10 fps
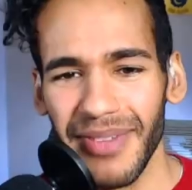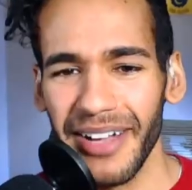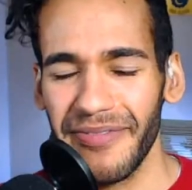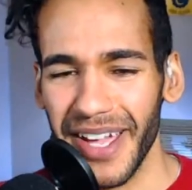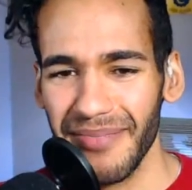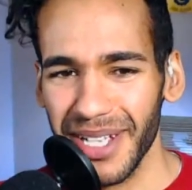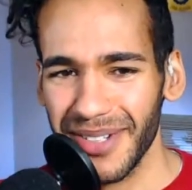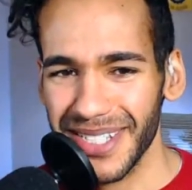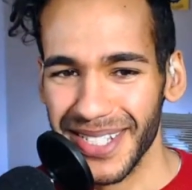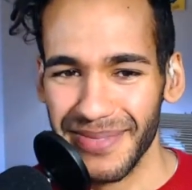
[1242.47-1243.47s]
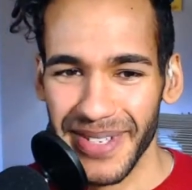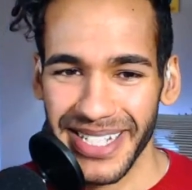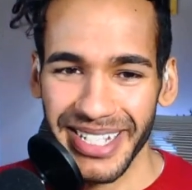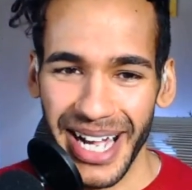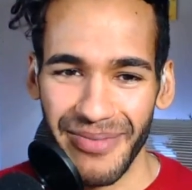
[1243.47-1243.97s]
family wants to
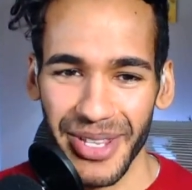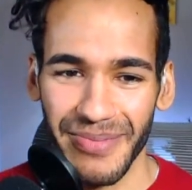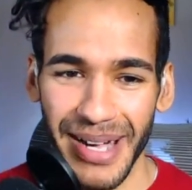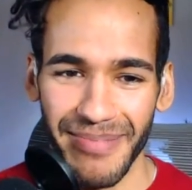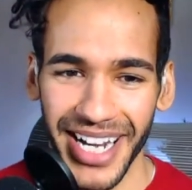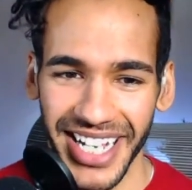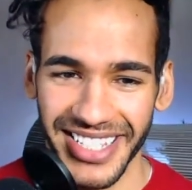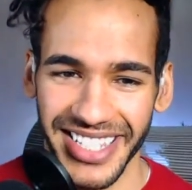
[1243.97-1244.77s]
spend time with my money is the